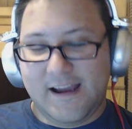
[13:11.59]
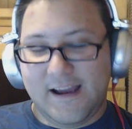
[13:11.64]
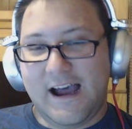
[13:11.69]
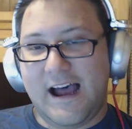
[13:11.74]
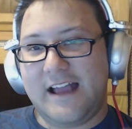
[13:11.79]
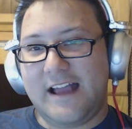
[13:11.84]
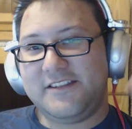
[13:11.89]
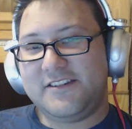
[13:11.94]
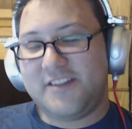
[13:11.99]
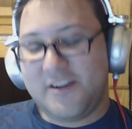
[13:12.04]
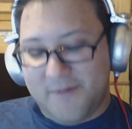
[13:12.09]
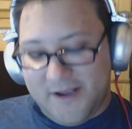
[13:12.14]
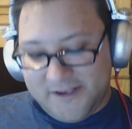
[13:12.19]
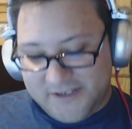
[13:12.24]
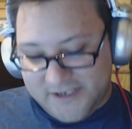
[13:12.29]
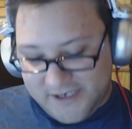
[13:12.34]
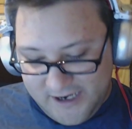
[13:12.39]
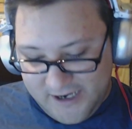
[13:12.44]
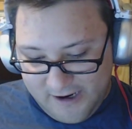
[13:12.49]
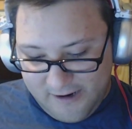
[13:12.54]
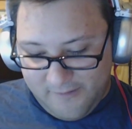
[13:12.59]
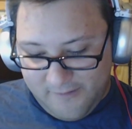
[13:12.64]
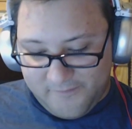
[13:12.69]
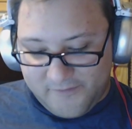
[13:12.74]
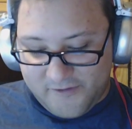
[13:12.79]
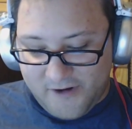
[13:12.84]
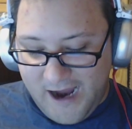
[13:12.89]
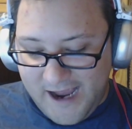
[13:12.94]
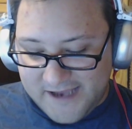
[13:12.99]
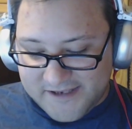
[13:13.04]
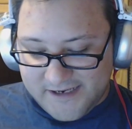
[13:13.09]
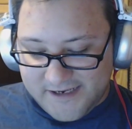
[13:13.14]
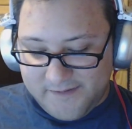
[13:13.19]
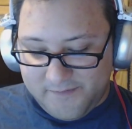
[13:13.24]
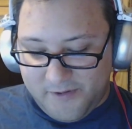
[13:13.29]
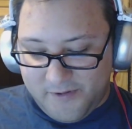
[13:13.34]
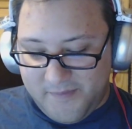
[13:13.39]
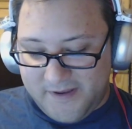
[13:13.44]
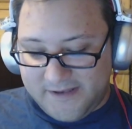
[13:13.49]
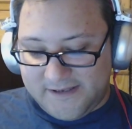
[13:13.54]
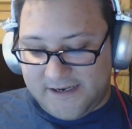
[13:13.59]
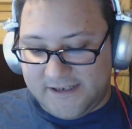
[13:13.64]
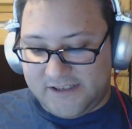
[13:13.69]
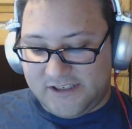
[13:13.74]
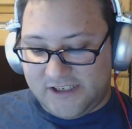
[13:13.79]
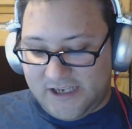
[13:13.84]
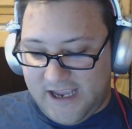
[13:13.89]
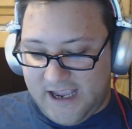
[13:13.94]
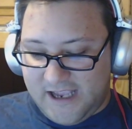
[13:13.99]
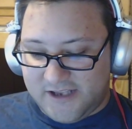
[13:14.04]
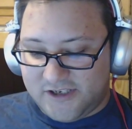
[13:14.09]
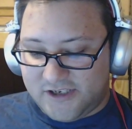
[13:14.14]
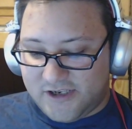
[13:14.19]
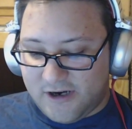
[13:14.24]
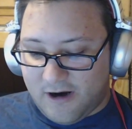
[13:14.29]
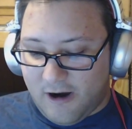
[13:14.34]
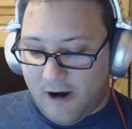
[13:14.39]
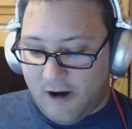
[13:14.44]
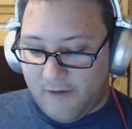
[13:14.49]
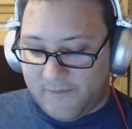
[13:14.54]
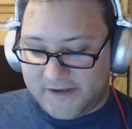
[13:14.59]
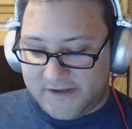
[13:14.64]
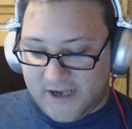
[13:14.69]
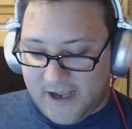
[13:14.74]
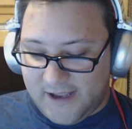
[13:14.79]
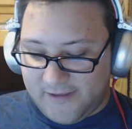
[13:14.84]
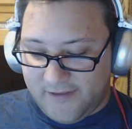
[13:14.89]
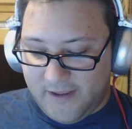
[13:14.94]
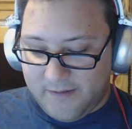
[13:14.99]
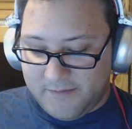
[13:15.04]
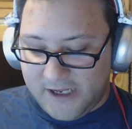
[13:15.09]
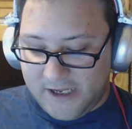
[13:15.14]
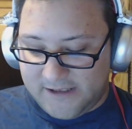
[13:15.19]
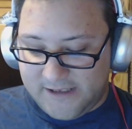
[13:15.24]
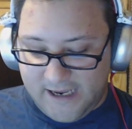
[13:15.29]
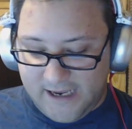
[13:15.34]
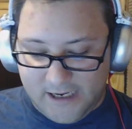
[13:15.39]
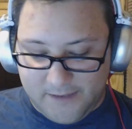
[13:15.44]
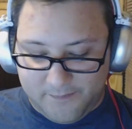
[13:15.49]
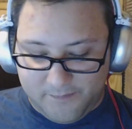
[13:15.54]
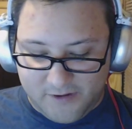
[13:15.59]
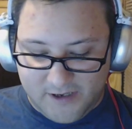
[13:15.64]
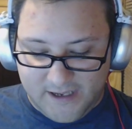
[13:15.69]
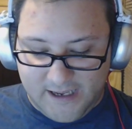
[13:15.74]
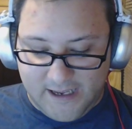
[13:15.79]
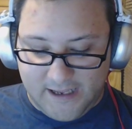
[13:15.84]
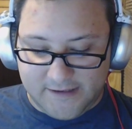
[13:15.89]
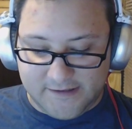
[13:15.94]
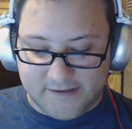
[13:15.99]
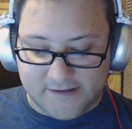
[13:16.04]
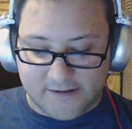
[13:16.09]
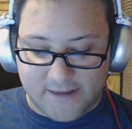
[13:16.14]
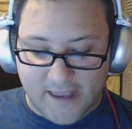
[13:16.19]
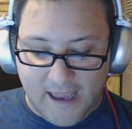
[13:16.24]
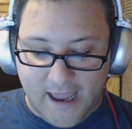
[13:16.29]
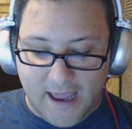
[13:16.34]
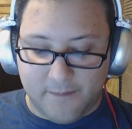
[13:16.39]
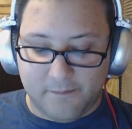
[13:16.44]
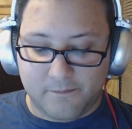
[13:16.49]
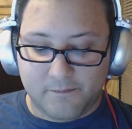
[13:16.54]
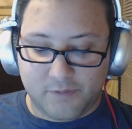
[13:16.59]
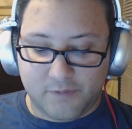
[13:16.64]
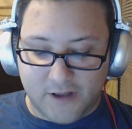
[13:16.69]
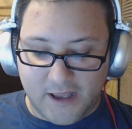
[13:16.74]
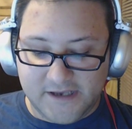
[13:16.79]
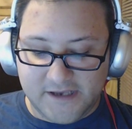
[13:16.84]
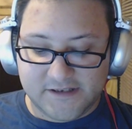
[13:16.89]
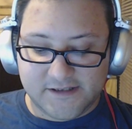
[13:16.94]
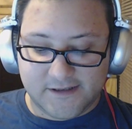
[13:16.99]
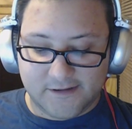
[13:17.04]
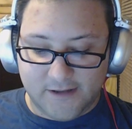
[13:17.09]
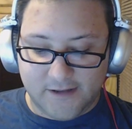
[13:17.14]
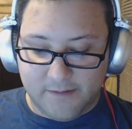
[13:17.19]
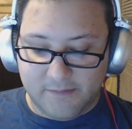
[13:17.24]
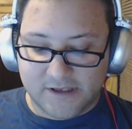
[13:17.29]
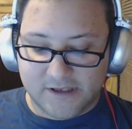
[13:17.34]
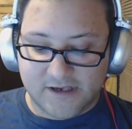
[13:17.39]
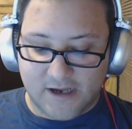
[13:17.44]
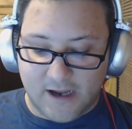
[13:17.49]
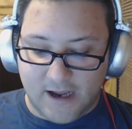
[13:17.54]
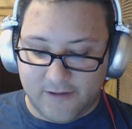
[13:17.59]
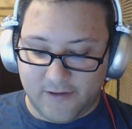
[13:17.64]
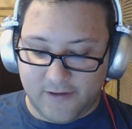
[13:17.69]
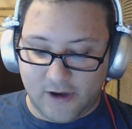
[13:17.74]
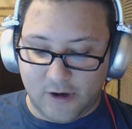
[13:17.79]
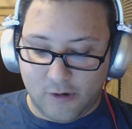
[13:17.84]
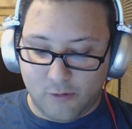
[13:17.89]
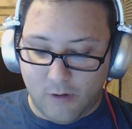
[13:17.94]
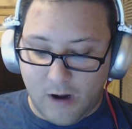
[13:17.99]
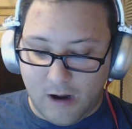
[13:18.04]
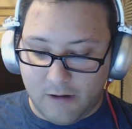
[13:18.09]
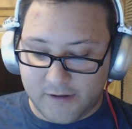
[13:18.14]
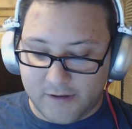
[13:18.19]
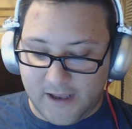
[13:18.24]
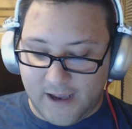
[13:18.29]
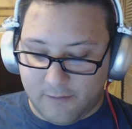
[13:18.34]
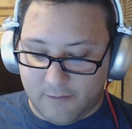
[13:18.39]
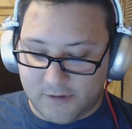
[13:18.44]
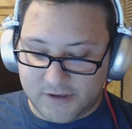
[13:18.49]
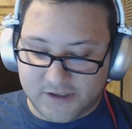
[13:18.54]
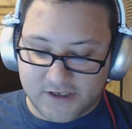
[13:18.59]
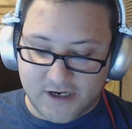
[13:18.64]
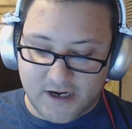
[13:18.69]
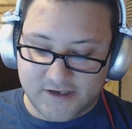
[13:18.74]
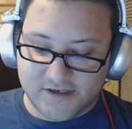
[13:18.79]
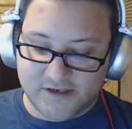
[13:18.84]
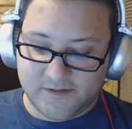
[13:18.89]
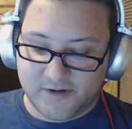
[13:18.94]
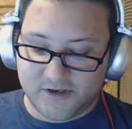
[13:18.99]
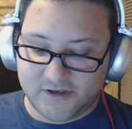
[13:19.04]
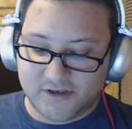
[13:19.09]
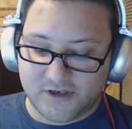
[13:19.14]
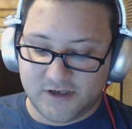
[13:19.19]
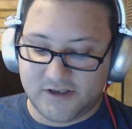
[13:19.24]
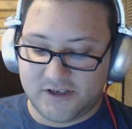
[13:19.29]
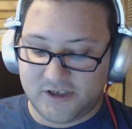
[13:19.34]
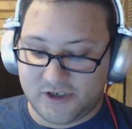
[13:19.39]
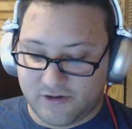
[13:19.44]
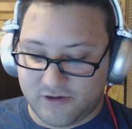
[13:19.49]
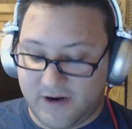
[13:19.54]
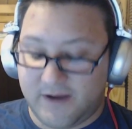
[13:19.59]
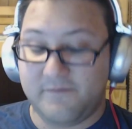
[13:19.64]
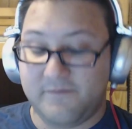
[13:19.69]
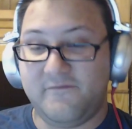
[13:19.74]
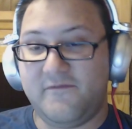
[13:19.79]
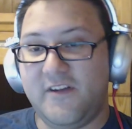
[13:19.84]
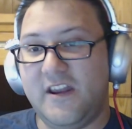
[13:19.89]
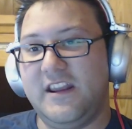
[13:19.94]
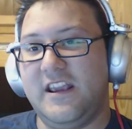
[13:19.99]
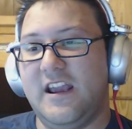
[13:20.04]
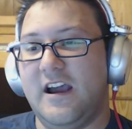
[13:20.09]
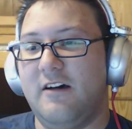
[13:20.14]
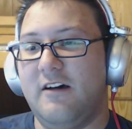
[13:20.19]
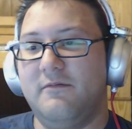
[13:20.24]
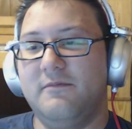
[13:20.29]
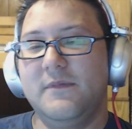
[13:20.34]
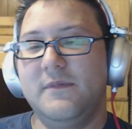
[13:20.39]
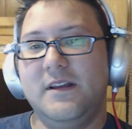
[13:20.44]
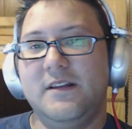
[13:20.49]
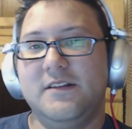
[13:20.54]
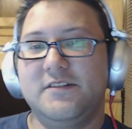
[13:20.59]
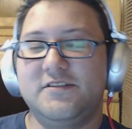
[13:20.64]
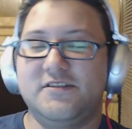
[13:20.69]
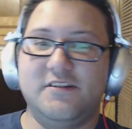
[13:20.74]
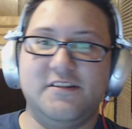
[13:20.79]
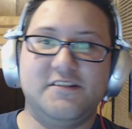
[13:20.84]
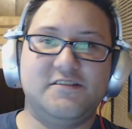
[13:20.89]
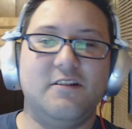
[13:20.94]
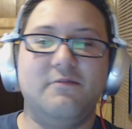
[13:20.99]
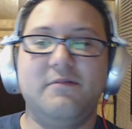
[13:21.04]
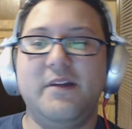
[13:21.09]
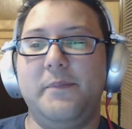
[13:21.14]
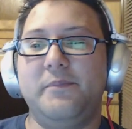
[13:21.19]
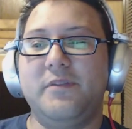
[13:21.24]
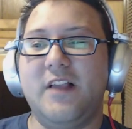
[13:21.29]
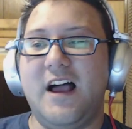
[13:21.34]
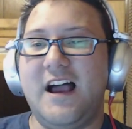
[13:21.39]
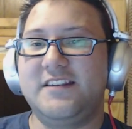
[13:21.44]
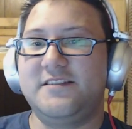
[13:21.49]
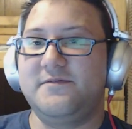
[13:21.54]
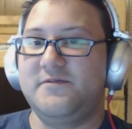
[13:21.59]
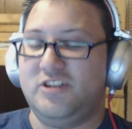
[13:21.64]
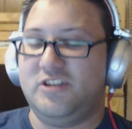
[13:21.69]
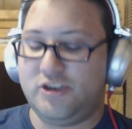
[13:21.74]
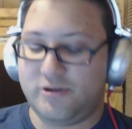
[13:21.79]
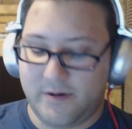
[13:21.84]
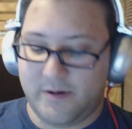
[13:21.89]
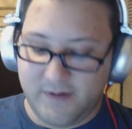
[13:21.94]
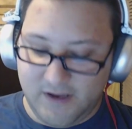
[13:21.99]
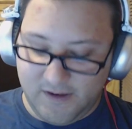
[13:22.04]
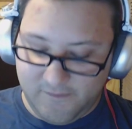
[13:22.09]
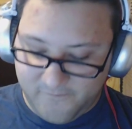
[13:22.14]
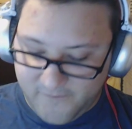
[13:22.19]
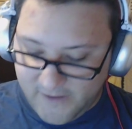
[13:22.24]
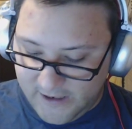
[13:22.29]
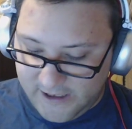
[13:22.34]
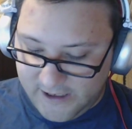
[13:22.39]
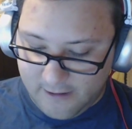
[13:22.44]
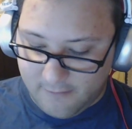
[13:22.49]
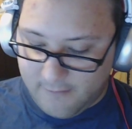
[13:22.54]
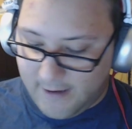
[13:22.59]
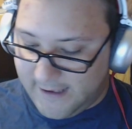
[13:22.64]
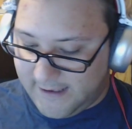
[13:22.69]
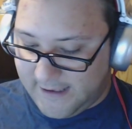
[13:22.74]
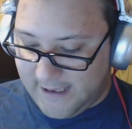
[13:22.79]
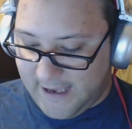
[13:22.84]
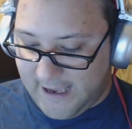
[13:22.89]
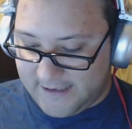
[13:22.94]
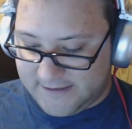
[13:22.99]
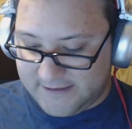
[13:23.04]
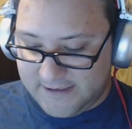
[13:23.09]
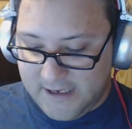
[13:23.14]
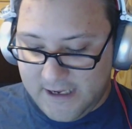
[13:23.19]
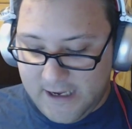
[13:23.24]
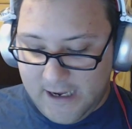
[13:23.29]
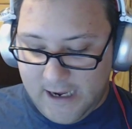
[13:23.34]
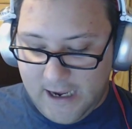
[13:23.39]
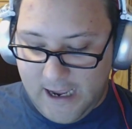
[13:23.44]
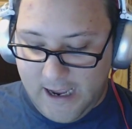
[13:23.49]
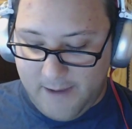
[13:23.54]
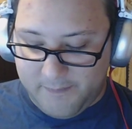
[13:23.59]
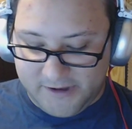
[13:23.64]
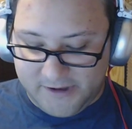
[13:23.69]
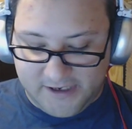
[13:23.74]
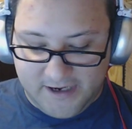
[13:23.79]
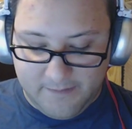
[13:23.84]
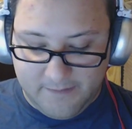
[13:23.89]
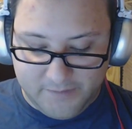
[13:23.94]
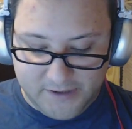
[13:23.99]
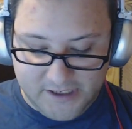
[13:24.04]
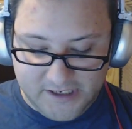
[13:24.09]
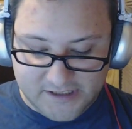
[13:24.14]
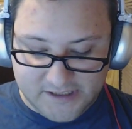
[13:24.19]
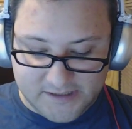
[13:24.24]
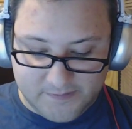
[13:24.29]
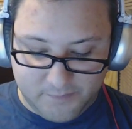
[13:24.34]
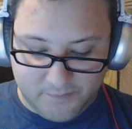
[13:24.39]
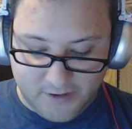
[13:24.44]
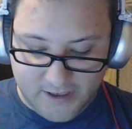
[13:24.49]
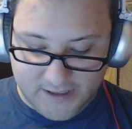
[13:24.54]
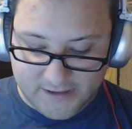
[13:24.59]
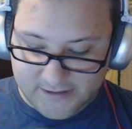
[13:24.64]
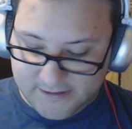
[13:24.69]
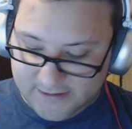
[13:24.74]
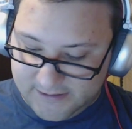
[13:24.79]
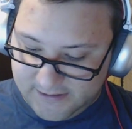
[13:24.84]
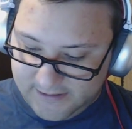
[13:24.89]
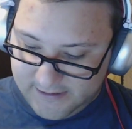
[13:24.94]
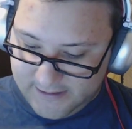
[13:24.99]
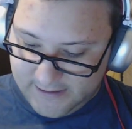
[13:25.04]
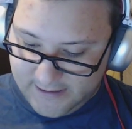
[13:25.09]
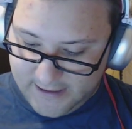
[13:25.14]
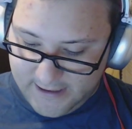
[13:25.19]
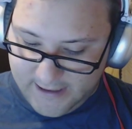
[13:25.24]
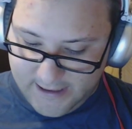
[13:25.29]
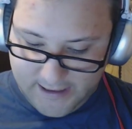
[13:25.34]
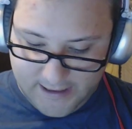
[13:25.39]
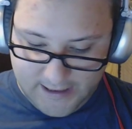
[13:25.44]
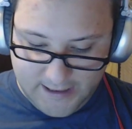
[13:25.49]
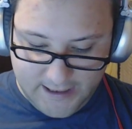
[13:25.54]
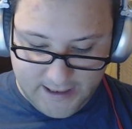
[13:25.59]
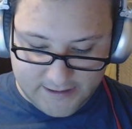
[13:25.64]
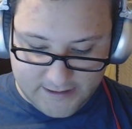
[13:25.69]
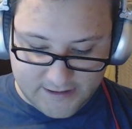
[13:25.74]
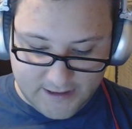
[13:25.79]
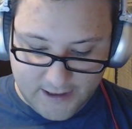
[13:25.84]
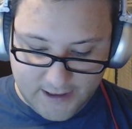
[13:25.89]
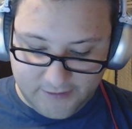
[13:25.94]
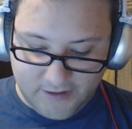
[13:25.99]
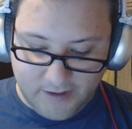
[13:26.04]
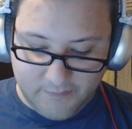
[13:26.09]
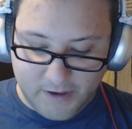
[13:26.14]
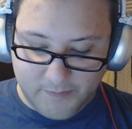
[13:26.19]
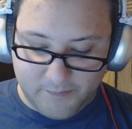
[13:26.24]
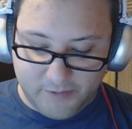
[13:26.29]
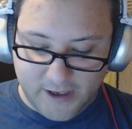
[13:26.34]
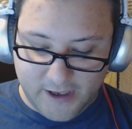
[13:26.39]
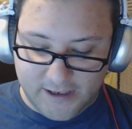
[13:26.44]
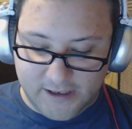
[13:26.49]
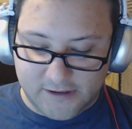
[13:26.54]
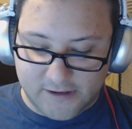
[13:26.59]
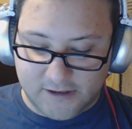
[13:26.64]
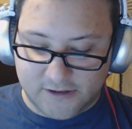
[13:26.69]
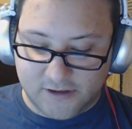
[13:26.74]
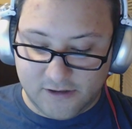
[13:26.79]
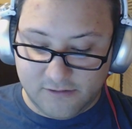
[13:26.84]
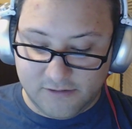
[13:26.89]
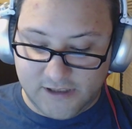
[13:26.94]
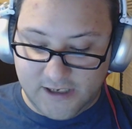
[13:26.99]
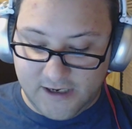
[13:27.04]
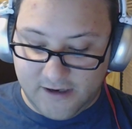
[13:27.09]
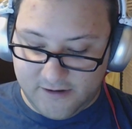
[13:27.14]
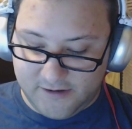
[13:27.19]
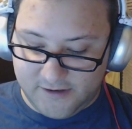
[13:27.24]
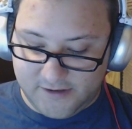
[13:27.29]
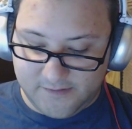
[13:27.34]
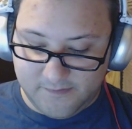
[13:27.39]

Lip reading: 2 months ago, Verizon implemented a change to all of its unlimited data plans that placed limits on the quality at which customers could stream video. So this only applies if you're streaming video, I guess. But the company has split its unlimited plan into 2 tiers,